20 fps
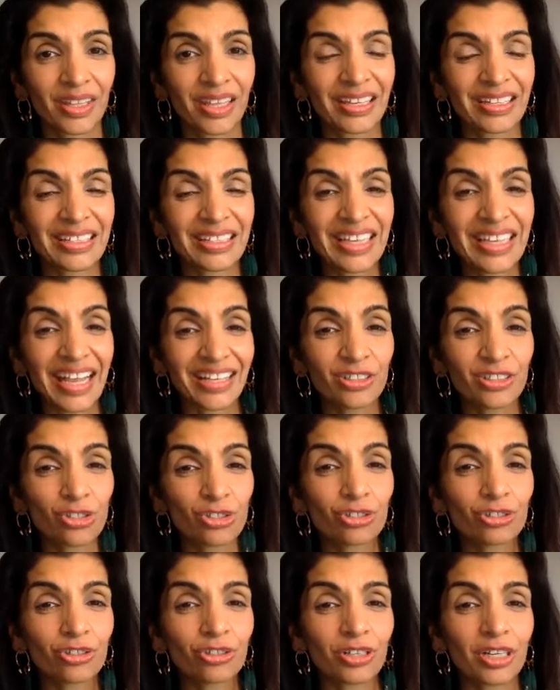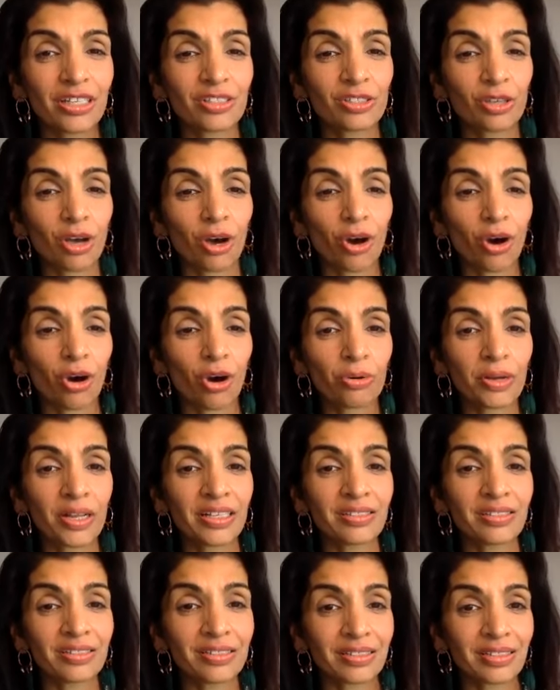Nature is
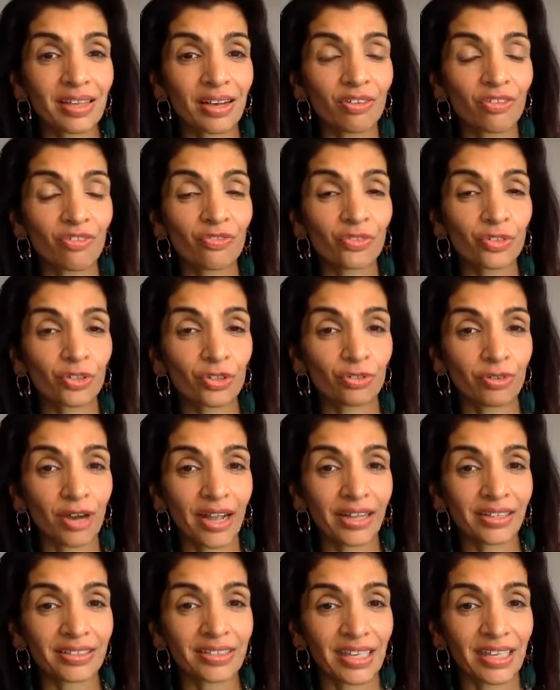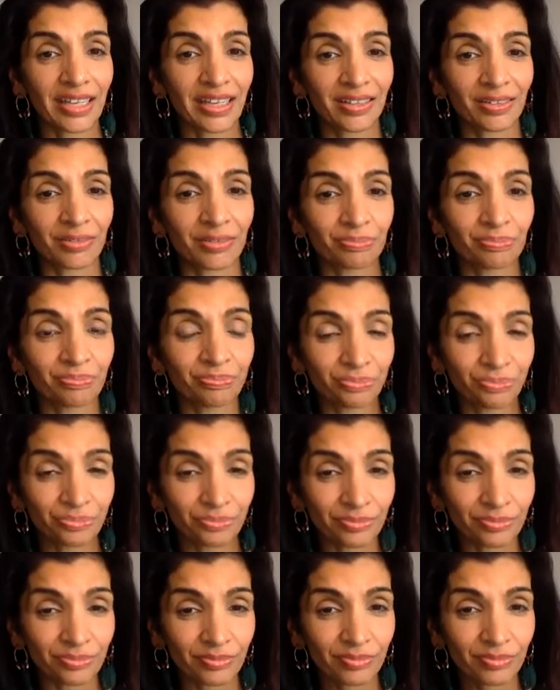always self correcting.
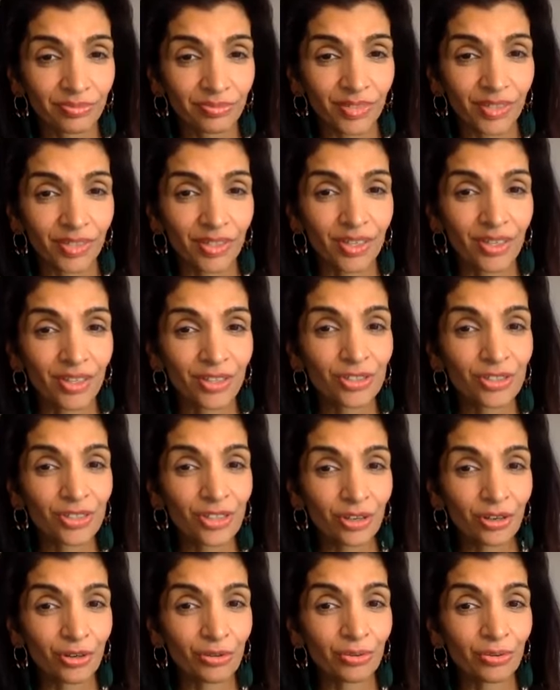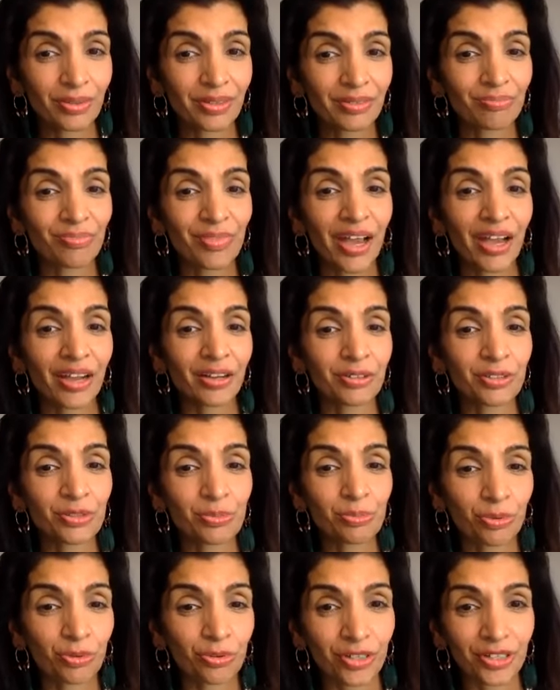So I was
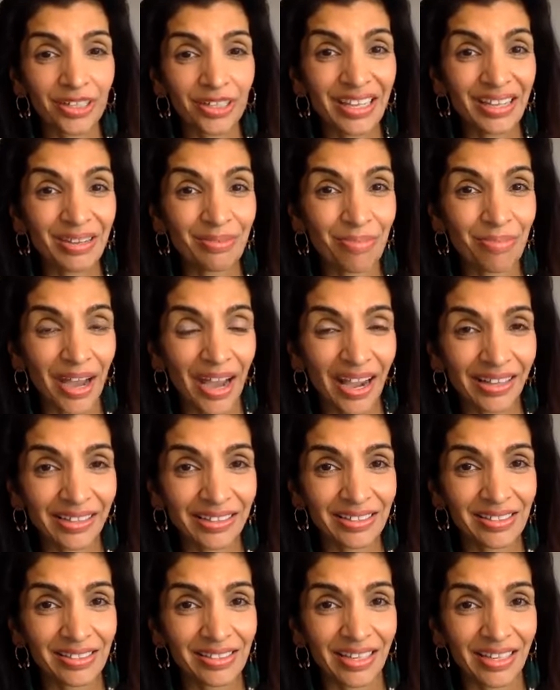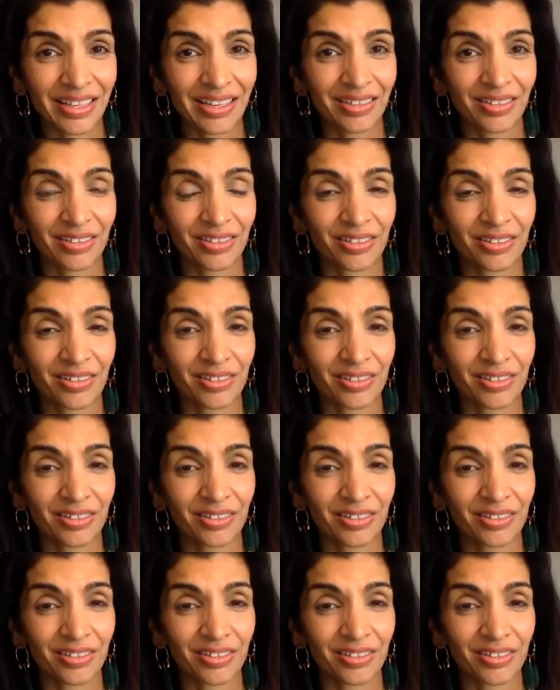born in Pakistan.